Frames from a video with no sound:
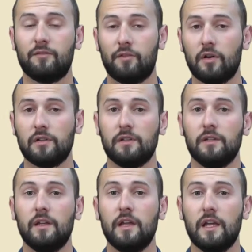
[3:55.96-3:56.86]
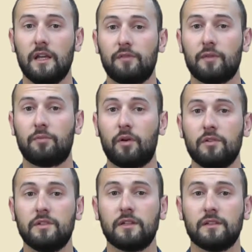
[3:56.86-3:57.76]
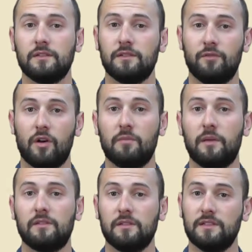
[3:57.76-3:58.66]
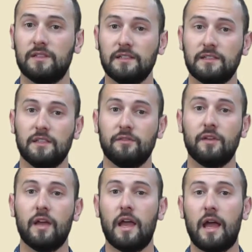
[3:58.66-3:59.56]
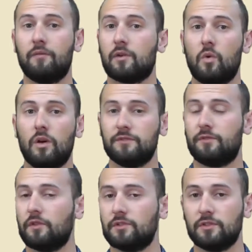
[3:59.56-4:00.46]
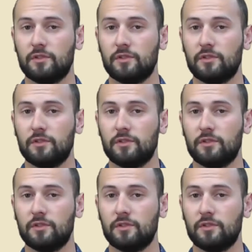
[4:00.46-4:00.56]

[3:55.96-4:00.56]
Finally, if the project is environmentally sensitive and requires forest